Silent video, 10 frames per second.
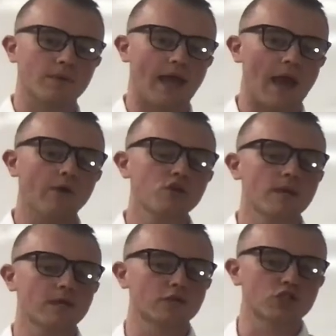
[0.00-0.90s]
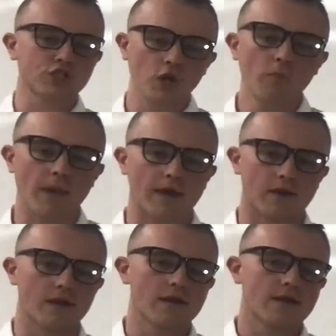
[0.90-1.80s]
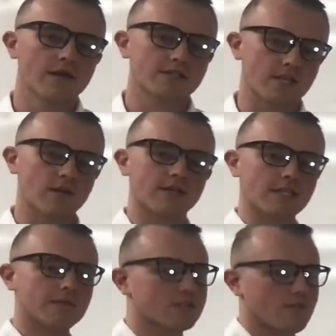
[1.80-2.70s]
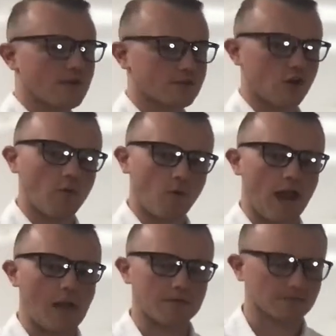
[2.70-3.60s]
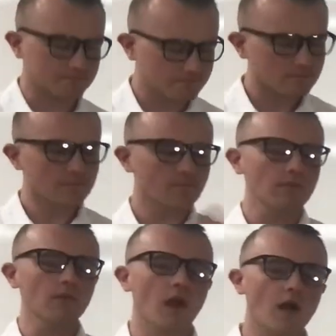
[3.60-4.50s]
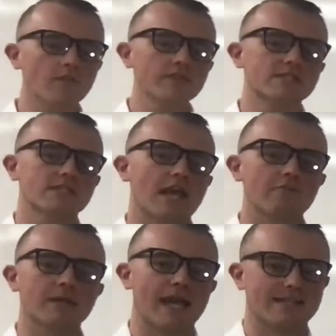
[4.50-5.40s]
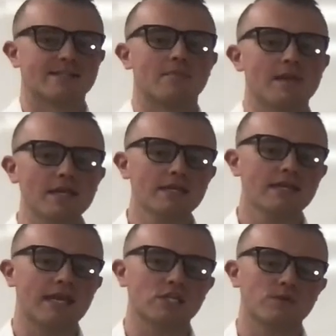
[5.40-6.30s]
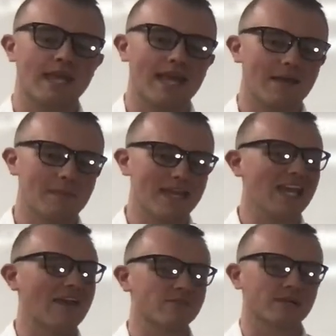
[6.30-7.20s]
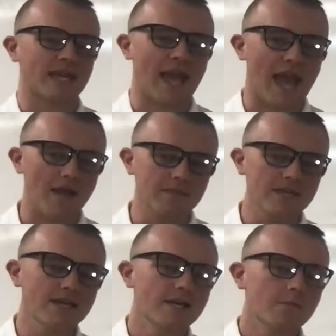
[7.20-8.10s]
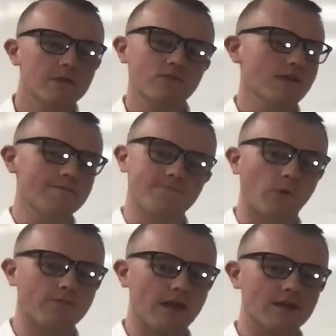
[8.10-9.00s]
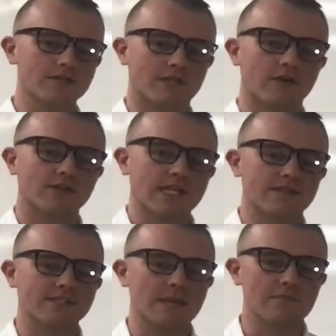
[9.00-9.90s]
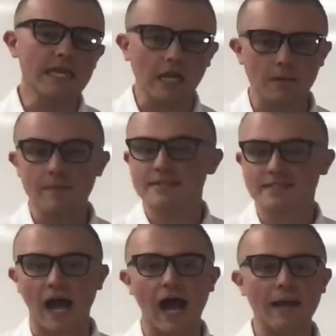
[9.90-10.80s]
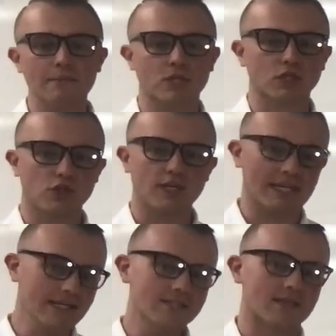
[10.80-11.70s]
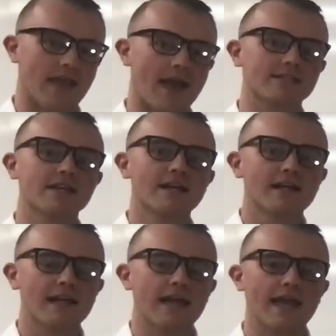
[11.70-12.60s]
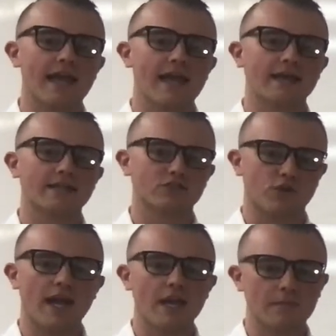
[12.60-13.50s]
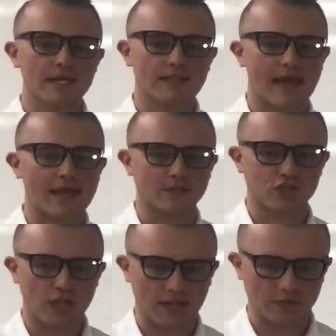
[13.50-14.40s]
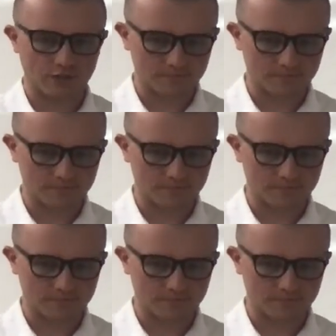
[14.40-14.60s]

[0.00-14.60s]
how can you make your show better so that your exhibitors and vendors are more happy? Obviously, everybody has an opinion and you can't make everybody happy. But if you get 4 vendors that are all saying the same thing, maybe it's time to look into that and try and make that change.